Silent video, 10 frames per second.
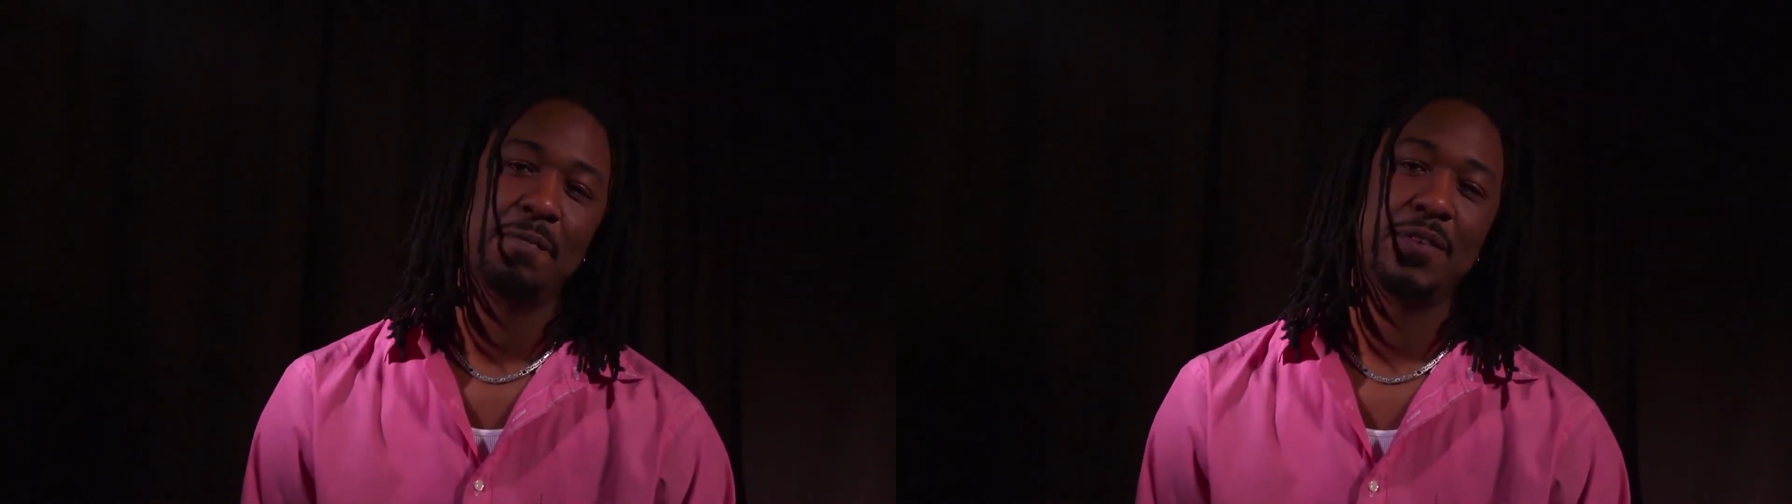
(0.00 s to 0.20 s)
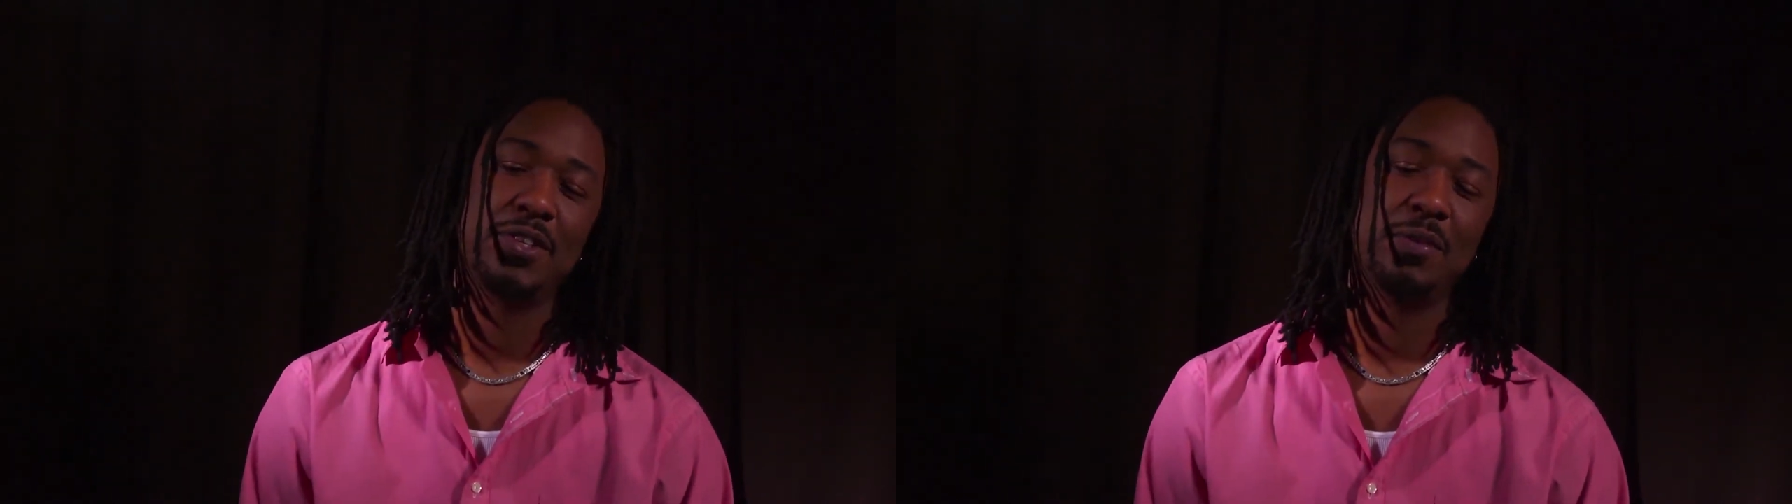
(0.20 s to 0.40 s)

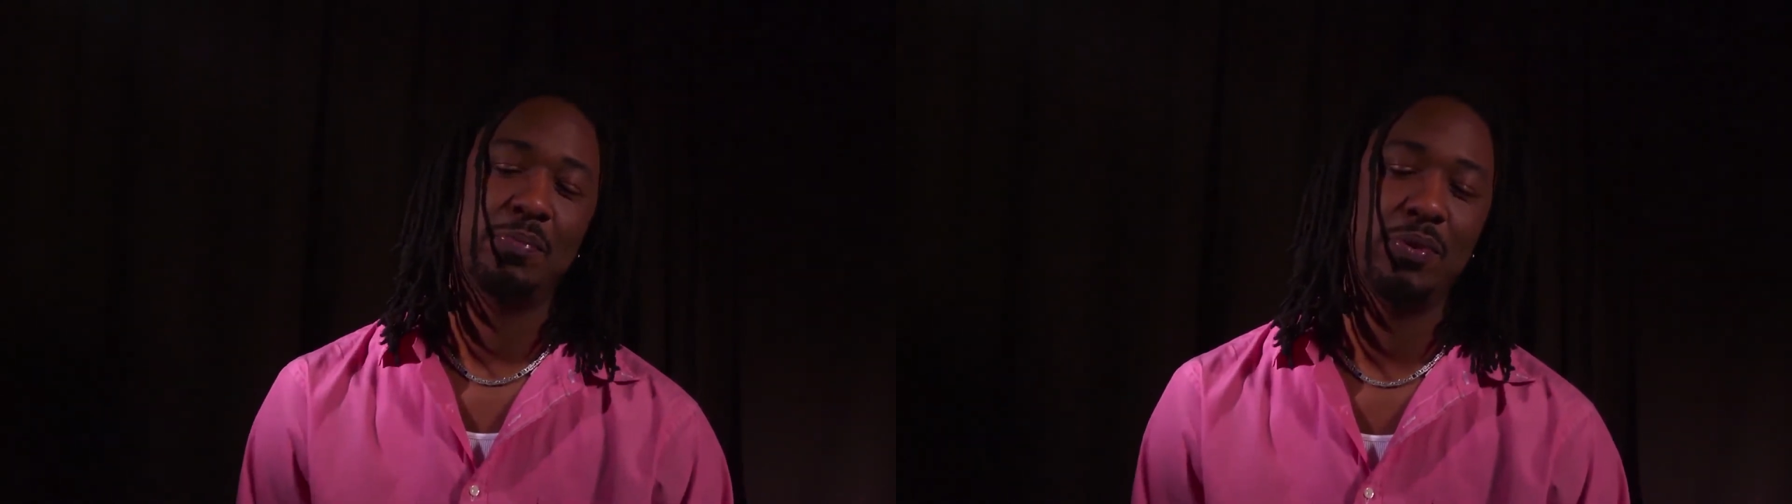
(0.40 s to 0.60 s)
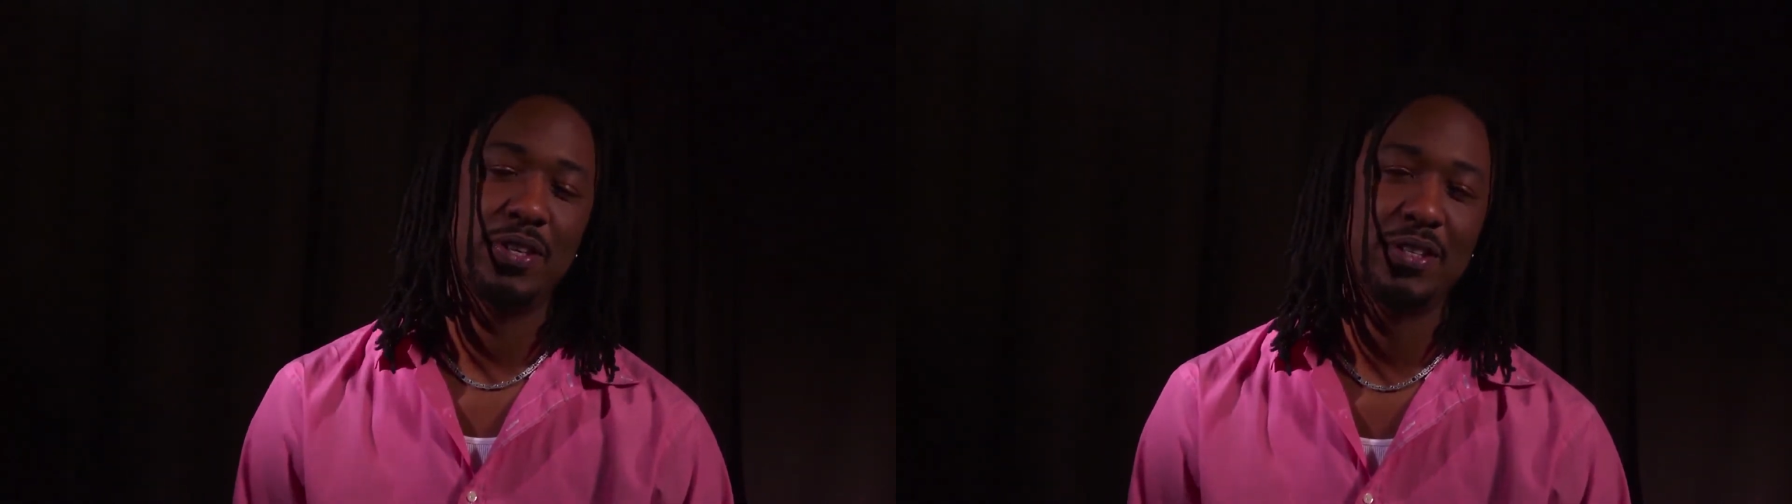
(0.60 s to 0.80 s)
It's your
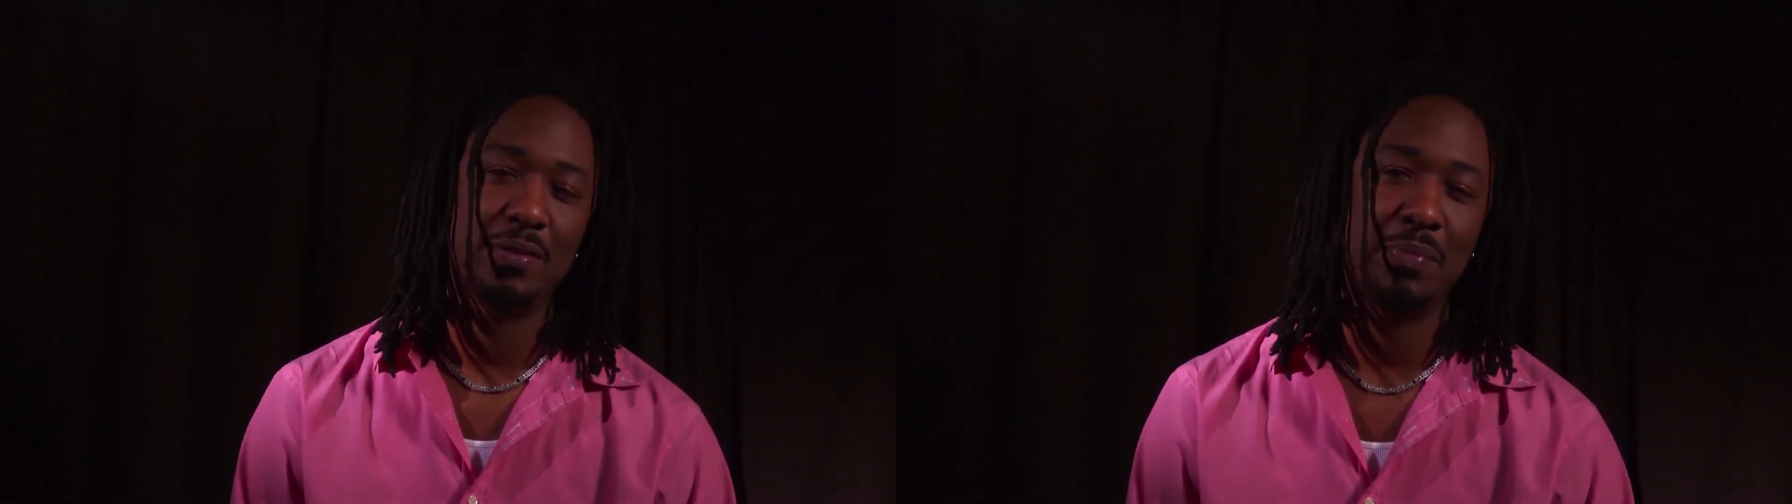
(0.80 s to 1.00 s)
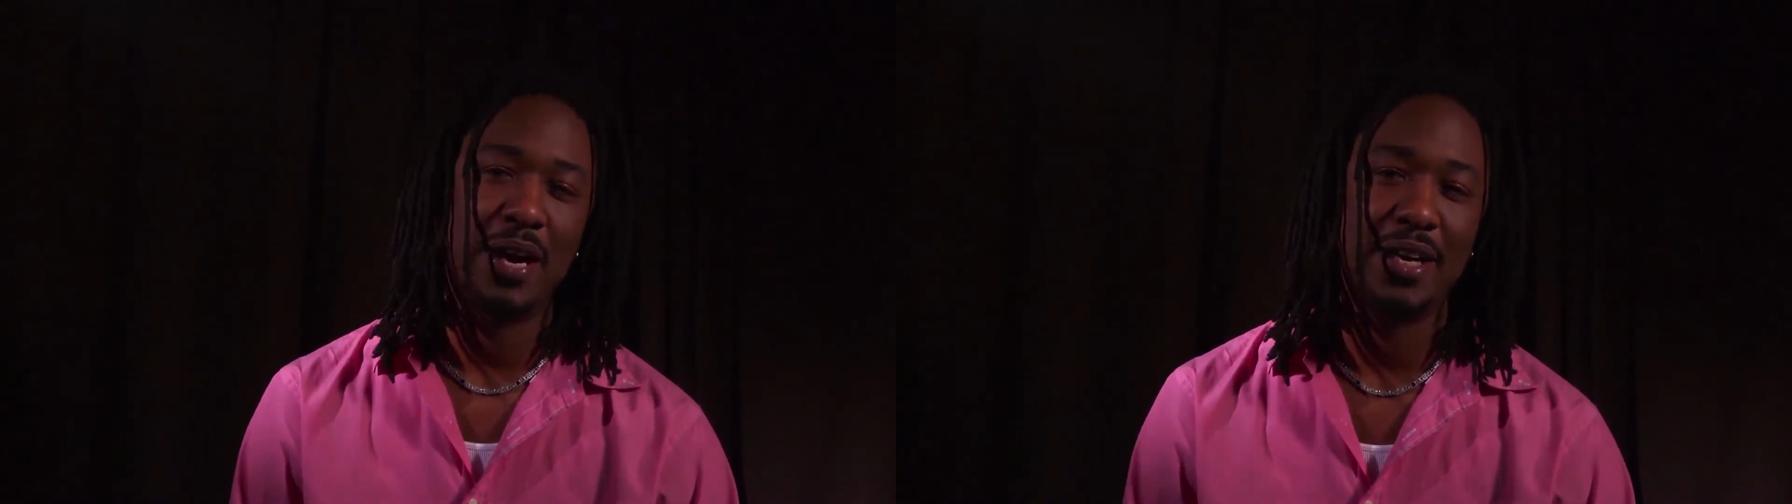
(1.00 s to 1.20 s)
boy
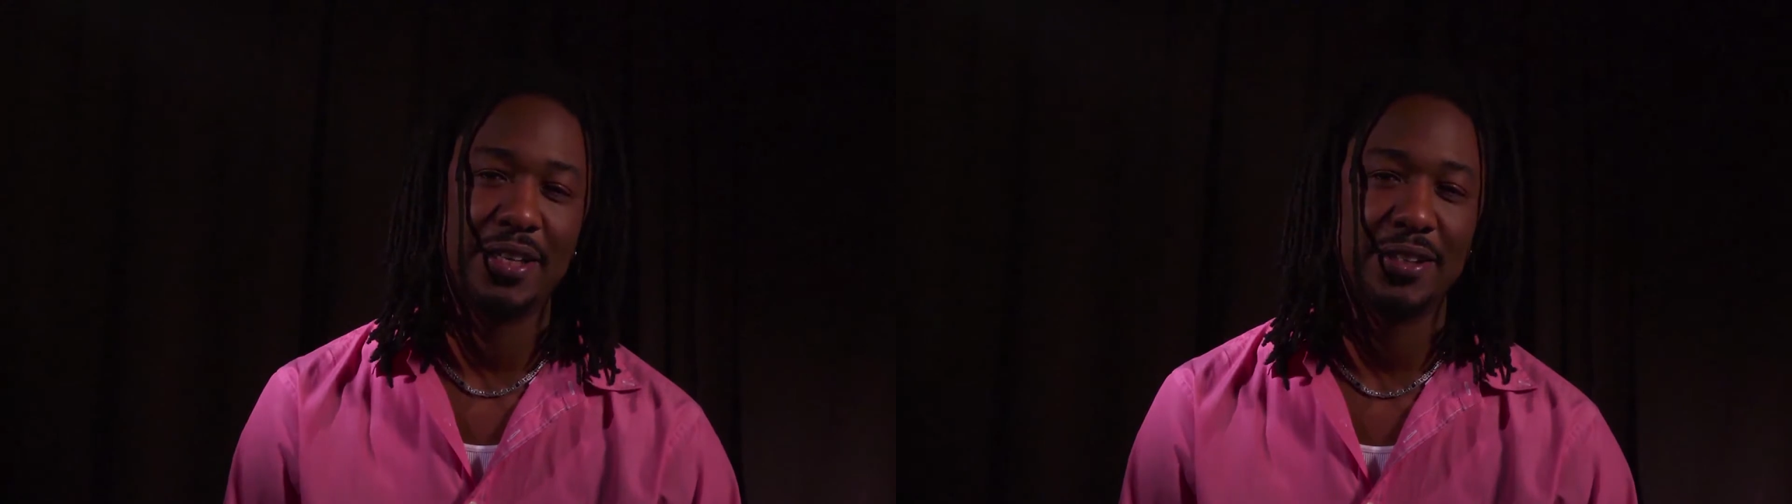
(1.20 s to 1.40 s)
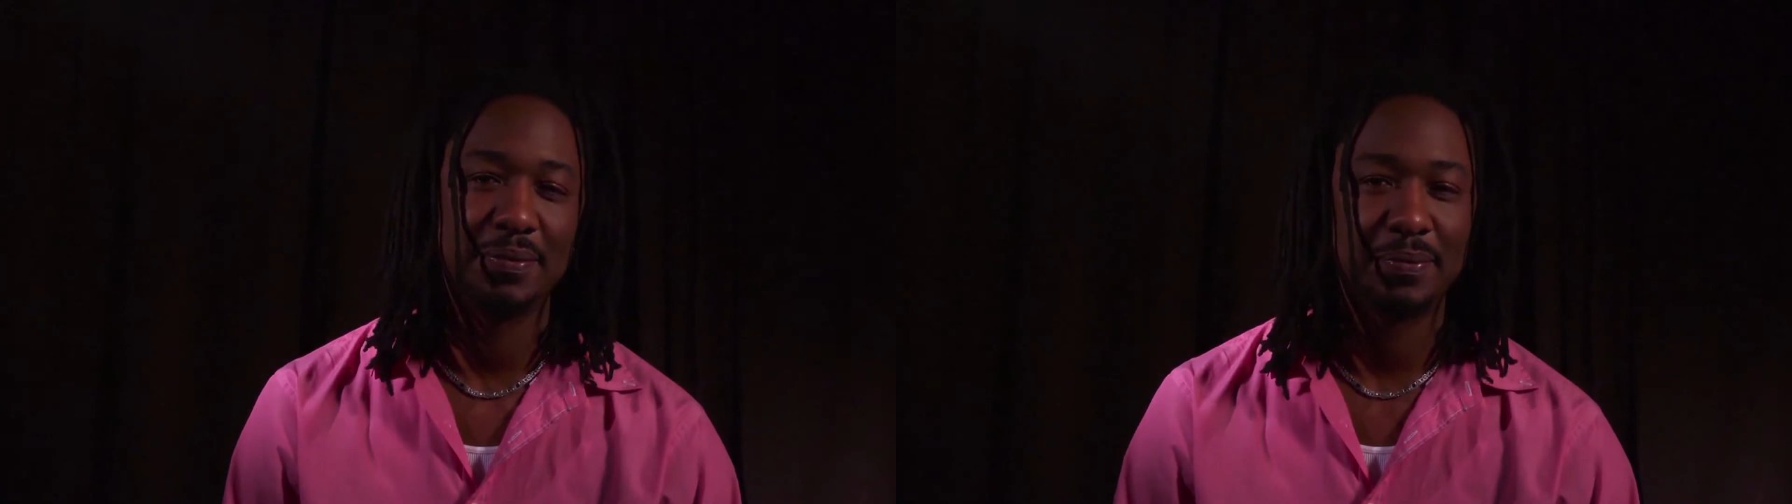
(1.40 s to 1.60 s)

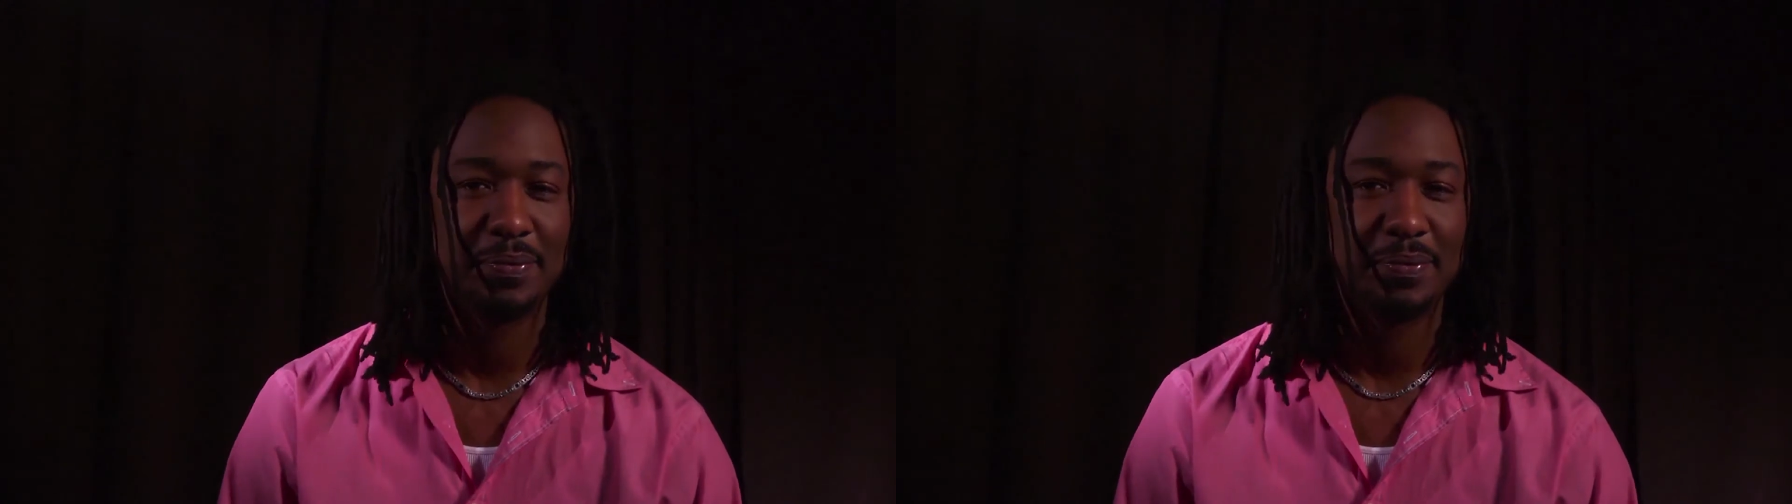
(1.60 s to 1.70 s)
Shabaka.